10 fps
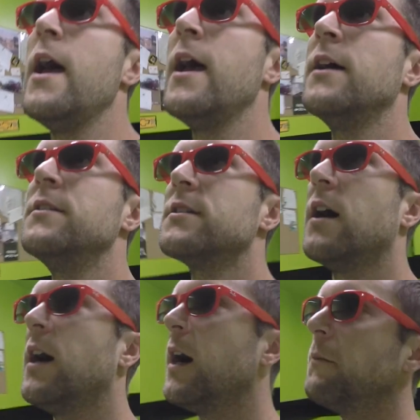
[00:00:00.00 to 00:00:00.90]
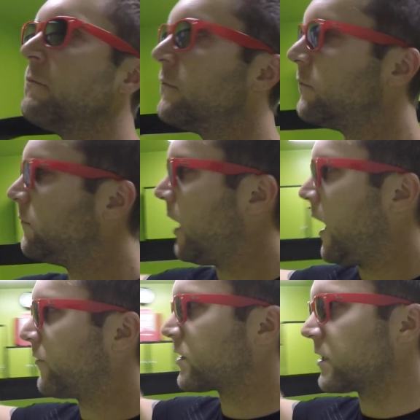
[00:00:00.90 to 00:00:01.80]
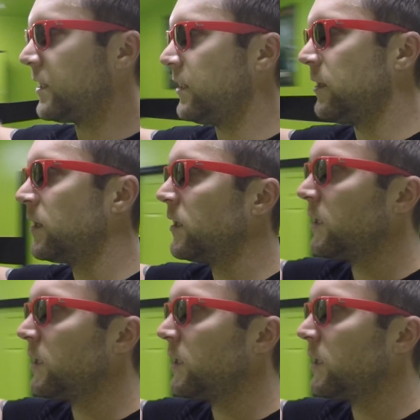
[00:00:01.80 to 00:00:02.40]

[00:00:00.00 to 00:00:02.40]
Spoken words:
and obviously